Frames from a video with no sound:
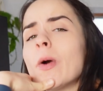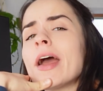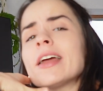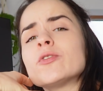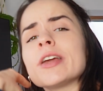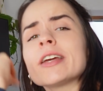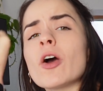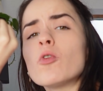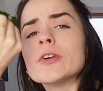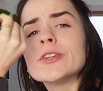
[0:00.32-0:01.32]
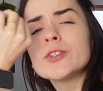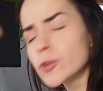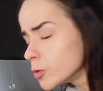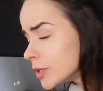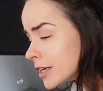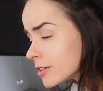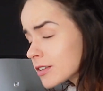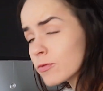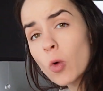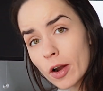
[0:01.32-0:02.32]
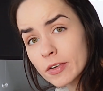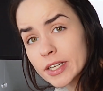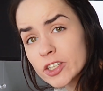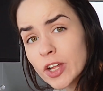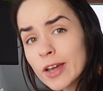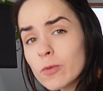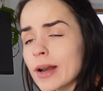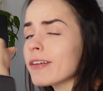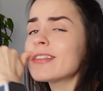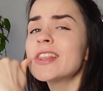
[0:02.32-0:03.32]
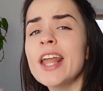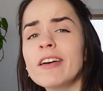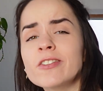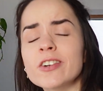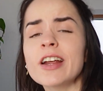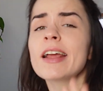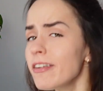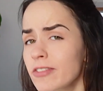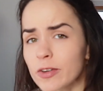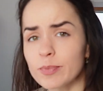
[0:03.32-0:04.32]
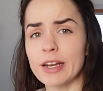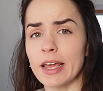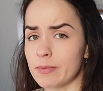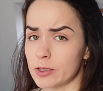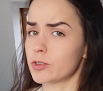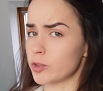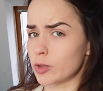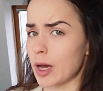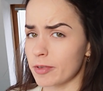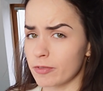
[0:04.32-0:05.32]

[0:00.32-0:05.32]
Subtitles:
why I drink over 2 liters of water each day when I've never ever been able to do that